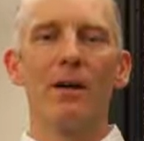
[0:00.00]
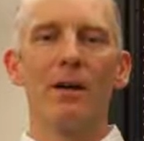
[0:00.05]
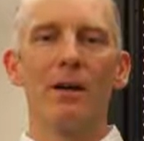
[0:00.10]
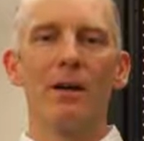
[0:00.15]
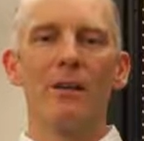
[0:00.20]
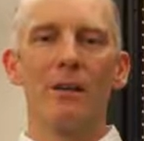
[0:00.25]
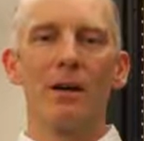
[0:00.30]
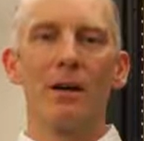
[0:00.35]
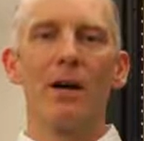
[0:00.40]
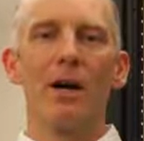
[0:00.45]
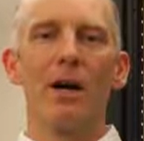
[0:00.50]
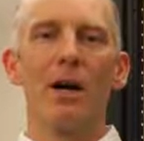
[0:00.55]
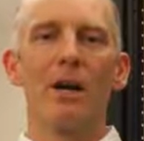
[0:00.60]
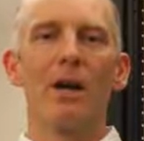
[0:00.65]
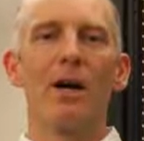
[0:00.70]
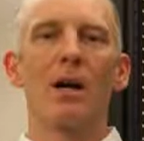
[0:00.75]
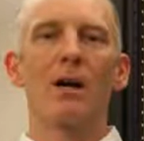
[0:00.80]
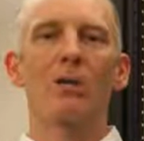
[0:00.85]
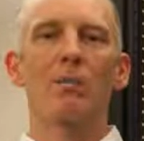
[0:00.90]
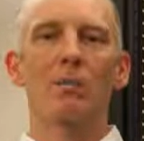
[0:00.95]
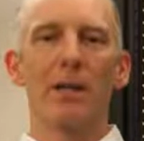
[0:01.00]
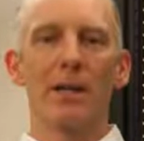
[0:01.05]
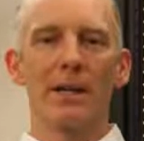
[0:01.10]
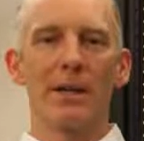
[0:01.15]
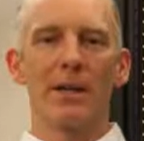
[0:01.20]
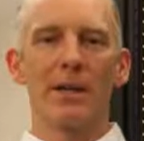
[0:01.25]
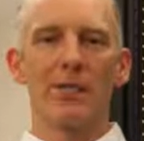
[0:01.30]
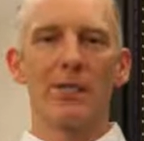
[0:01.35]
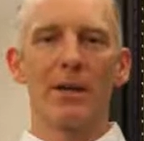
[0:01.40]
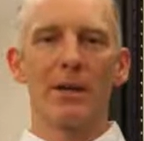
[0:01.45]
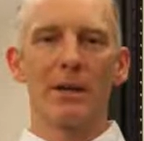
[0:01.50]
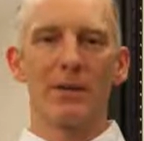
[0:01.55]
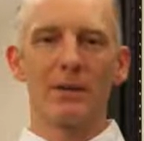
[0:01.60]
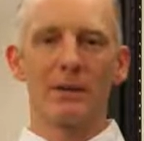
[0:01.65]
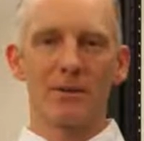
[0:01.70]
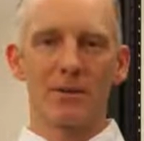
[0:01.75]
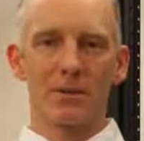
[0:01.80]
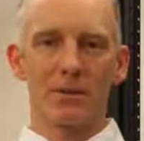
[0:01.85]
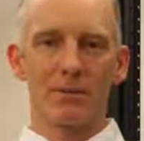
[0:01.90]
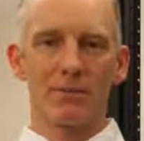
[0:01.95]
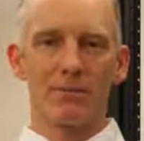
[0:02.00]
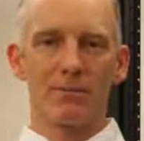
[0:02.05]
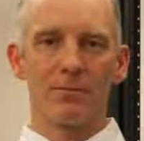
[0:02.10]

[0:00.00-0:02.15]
of our hot lock blanking panels.